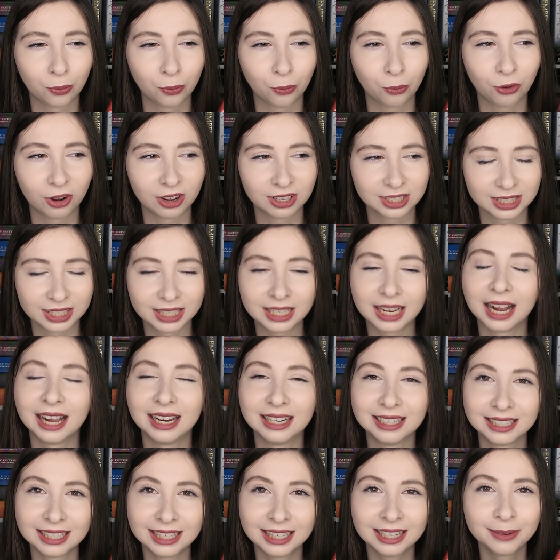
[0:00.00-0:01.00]
was the
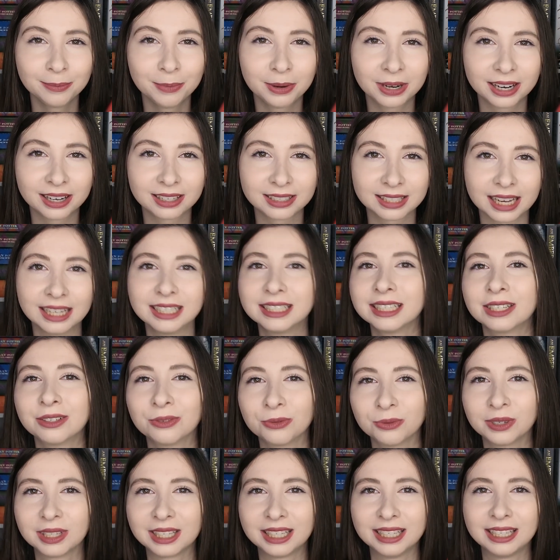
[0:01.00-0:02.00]
ending, because I
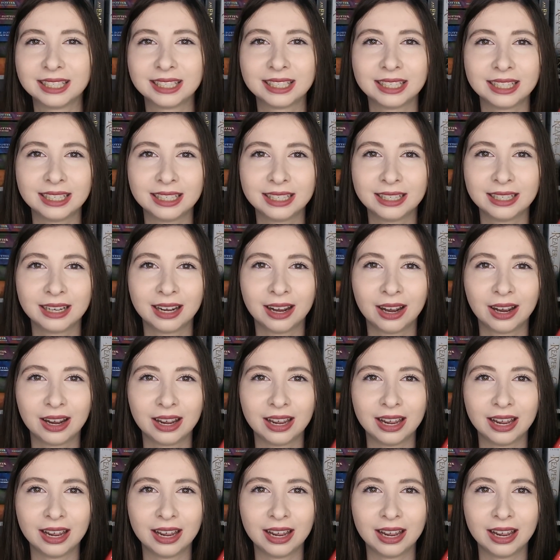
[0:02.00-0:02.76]
didn't really see